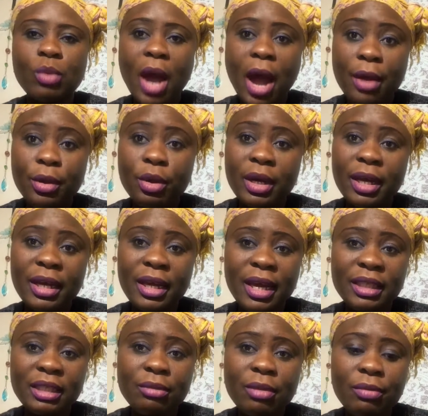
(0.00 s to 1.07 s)
why you can
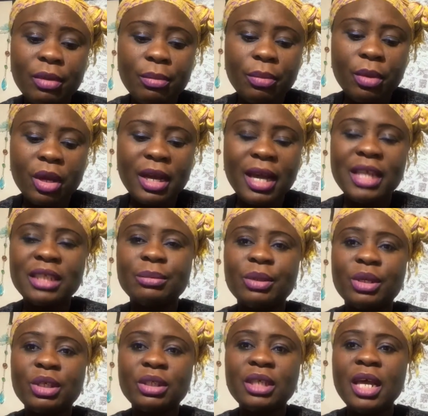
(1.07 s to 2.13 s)
get away with blogger is
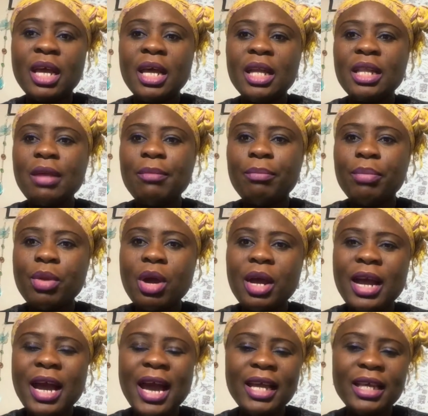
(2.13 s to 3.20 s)
because the
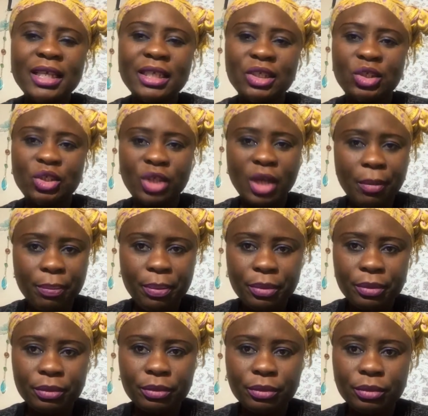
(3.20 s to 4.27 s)
blogger is cheap
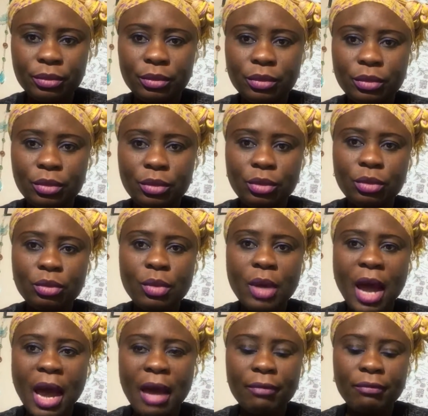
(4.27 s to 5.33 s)
to
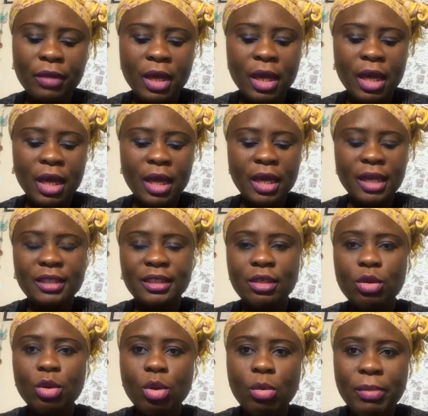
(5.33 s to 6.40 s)
have,
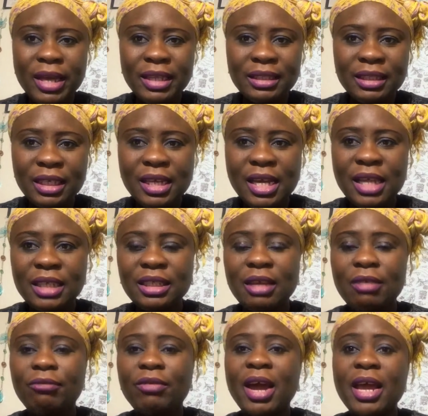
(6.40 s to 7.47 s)
it's low maintenance.
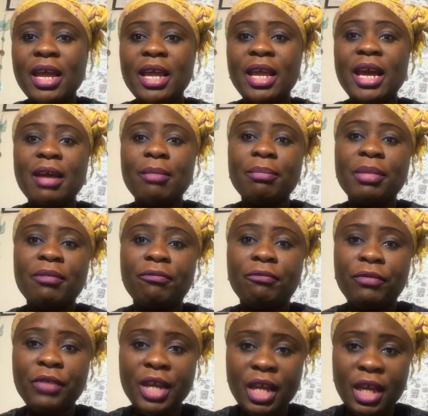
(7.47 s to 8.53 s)
In fact, it can be
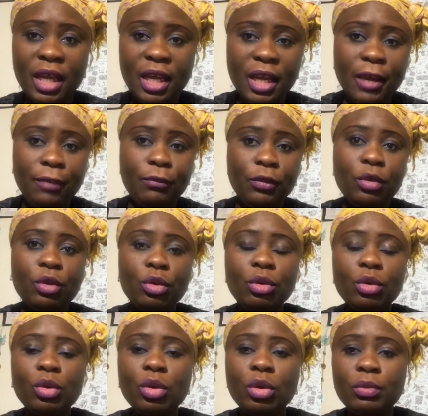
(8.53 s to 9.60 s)
free if you
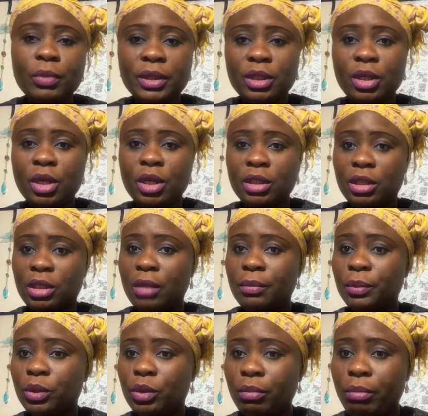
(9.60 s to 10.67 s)
don't go with
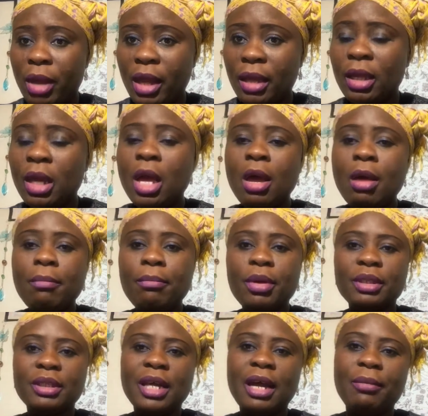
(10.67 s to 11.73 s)
custom domain.
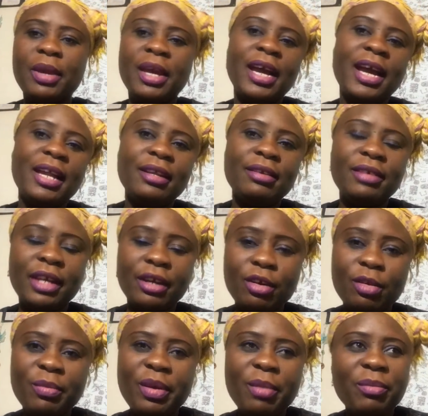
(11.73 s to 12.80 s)
But I will highly
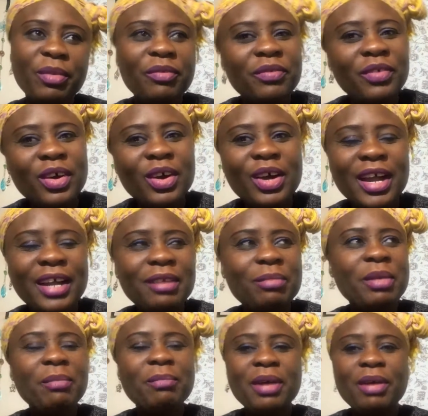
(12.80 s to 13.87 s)
recommend. Before, I
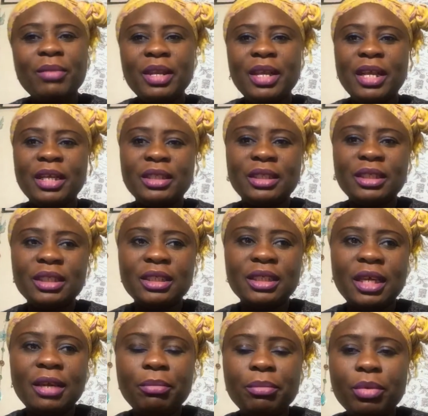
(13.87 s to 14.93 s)
remember when I
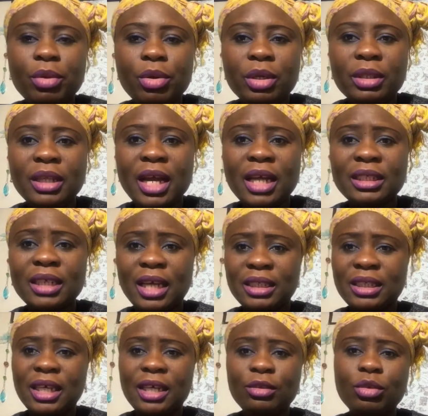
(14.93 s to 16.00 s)
did a book on that,
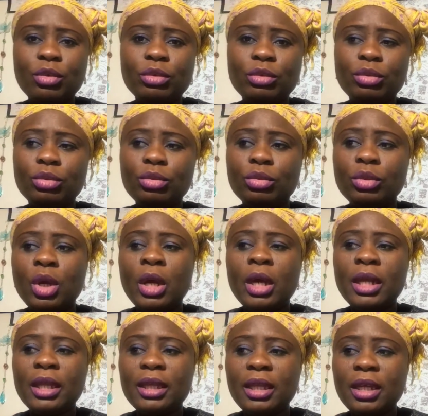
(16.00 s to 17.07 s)
I said don't do
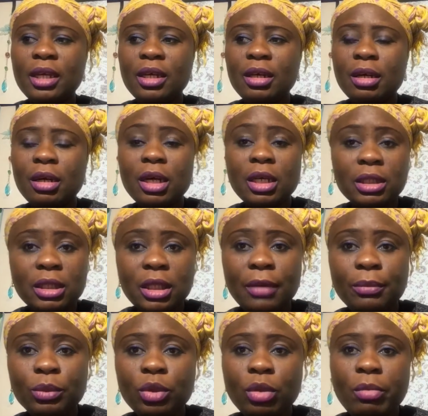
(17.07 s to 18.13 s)
the
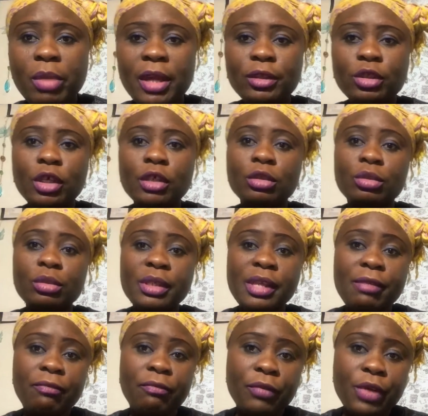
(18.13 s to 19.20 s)
custom domain, just do
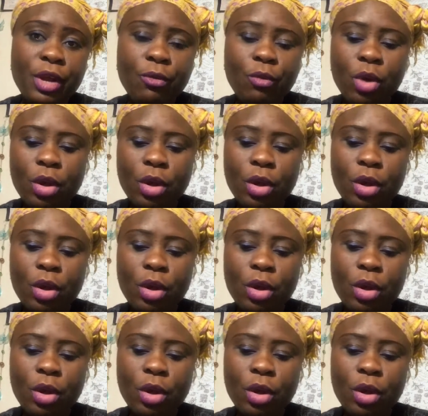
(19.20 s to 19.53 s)
the free